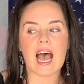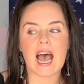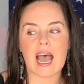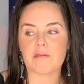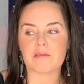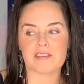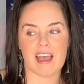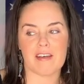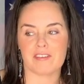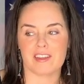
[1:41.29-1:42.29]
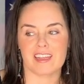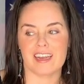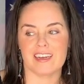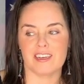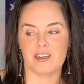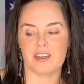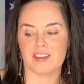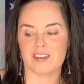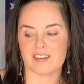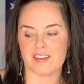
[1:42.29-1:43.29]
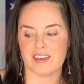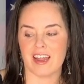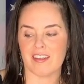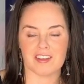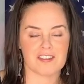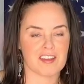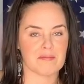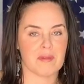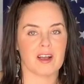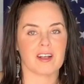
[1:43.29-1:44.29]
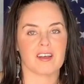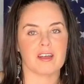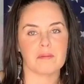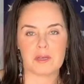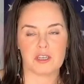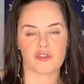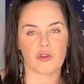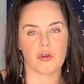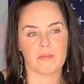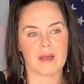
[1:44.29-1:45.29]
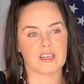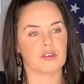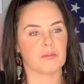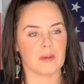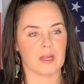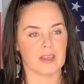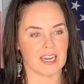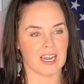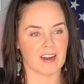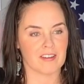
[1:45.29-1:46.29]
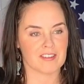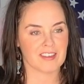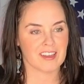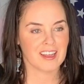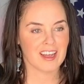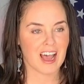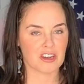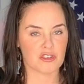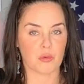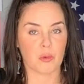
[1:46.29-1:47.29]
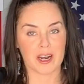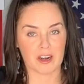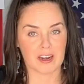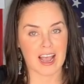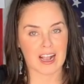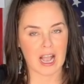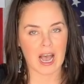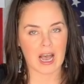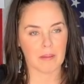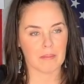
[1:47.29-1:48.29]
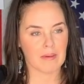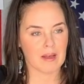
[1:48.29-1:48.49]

I was laughing that you, it's nothing says America like being trolled by two billionaires on Twitter dot com.